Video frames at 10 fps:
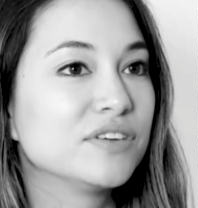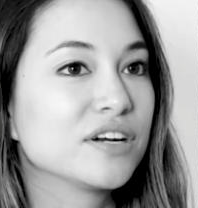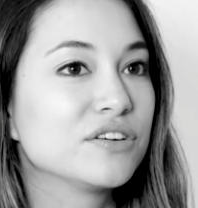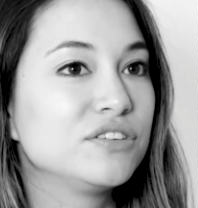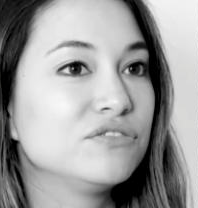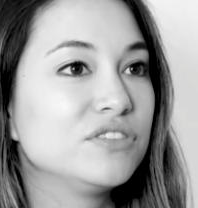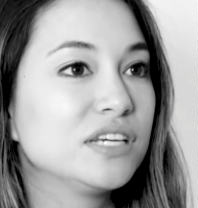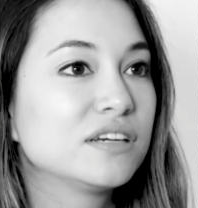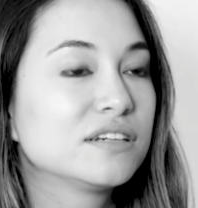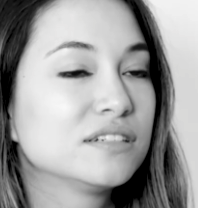very
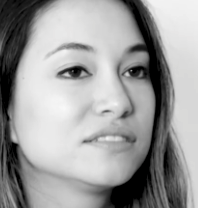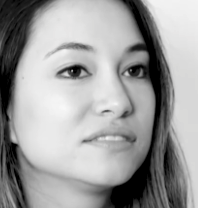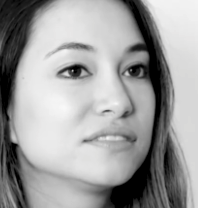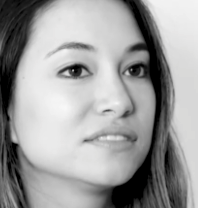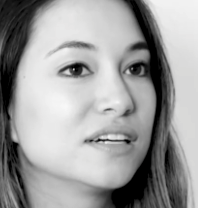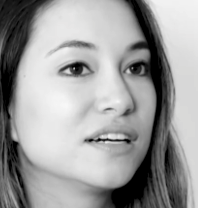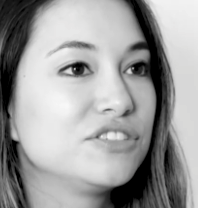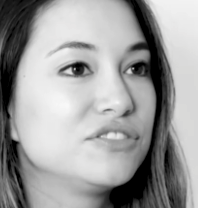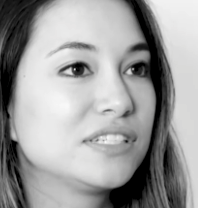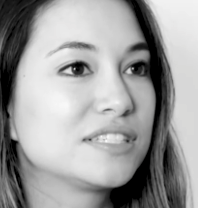unique, a
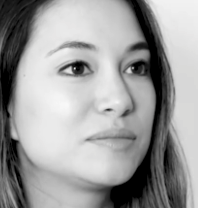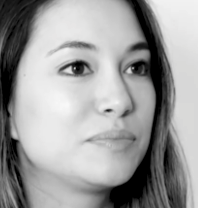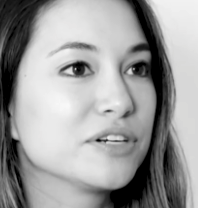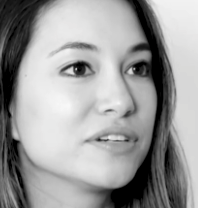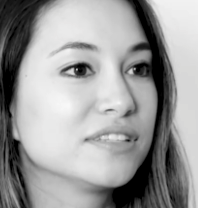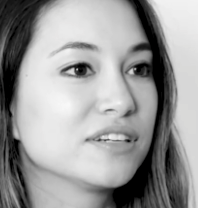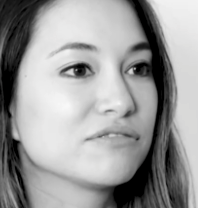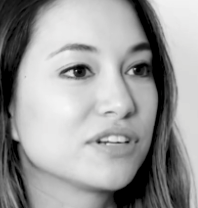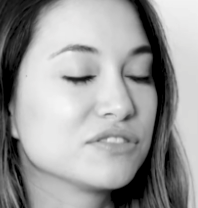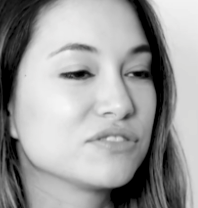unique spirit that
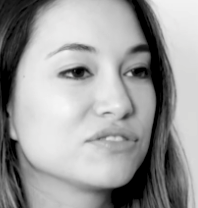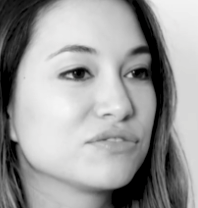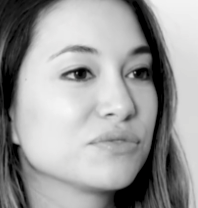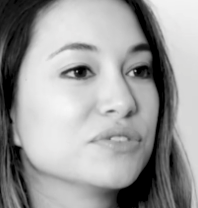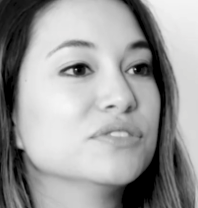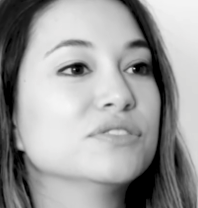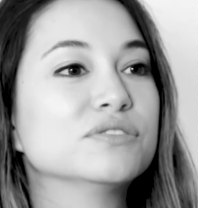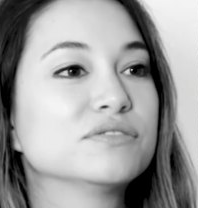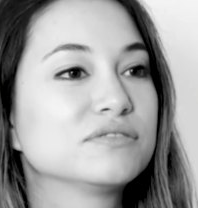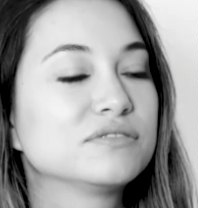runs
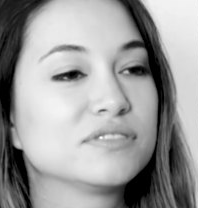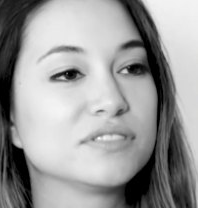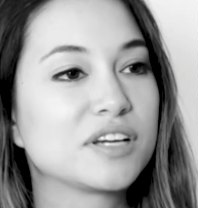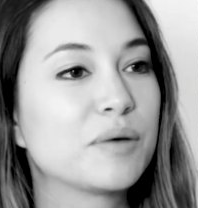through the